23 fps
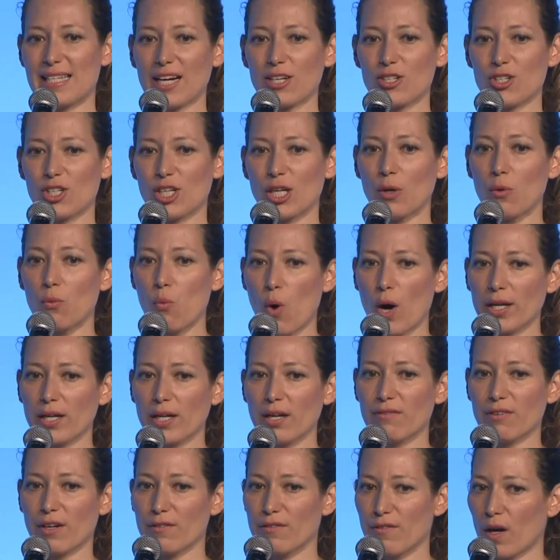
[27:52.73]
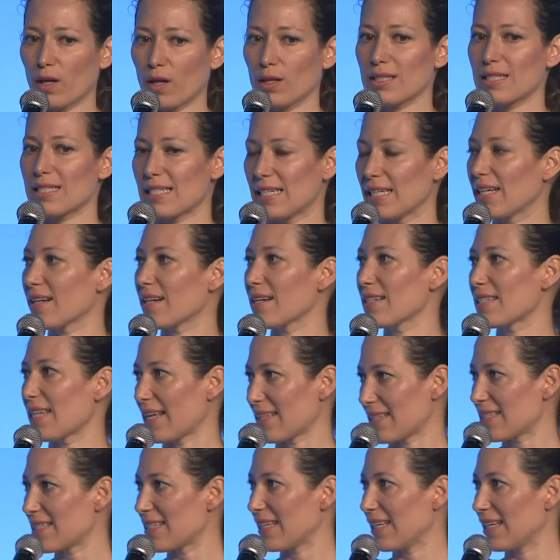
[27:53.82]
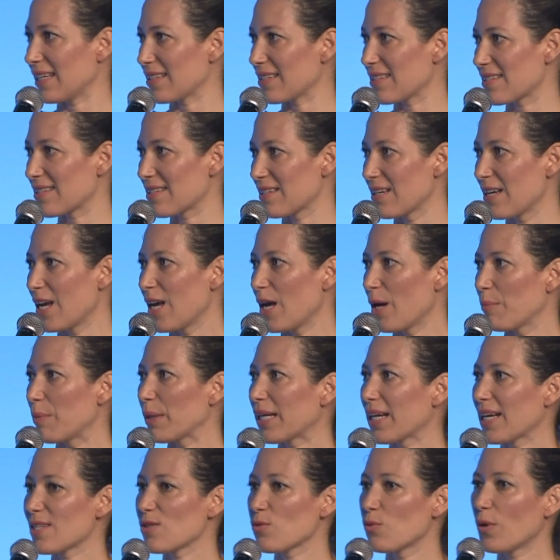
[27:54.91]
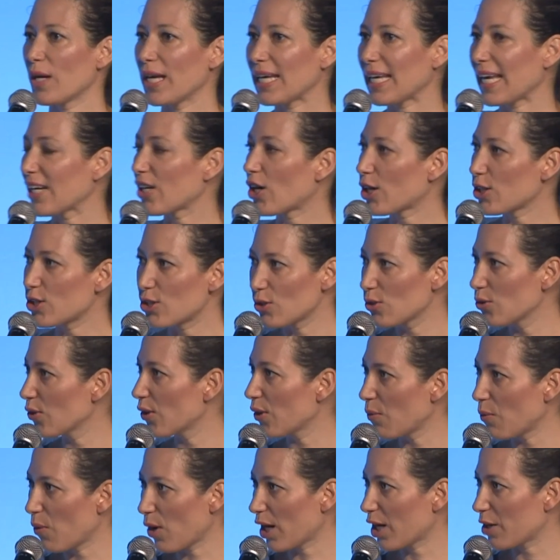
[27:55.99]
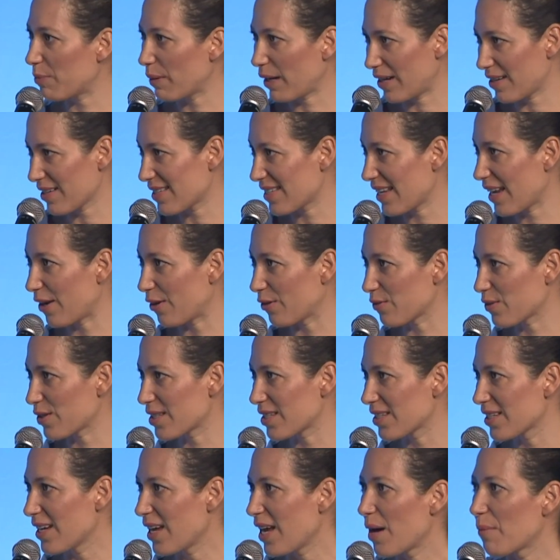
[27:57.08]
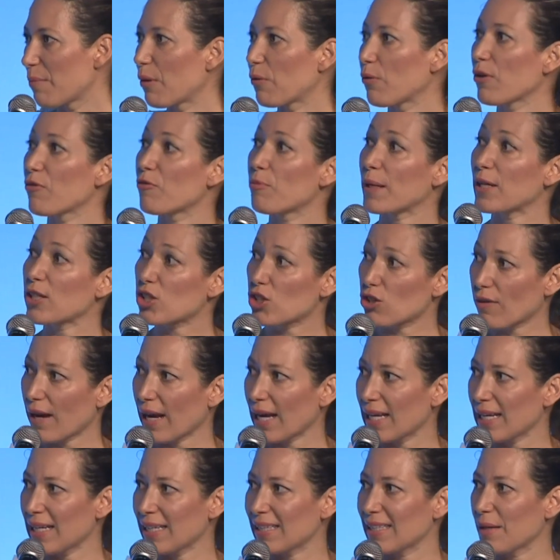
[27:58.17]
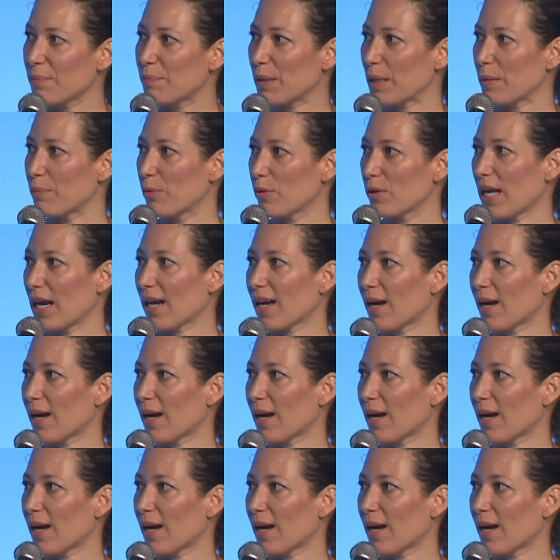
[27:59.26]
actually one of our volunteers at Seeds, because we cannot do the work by ourselves. But we've been training the people that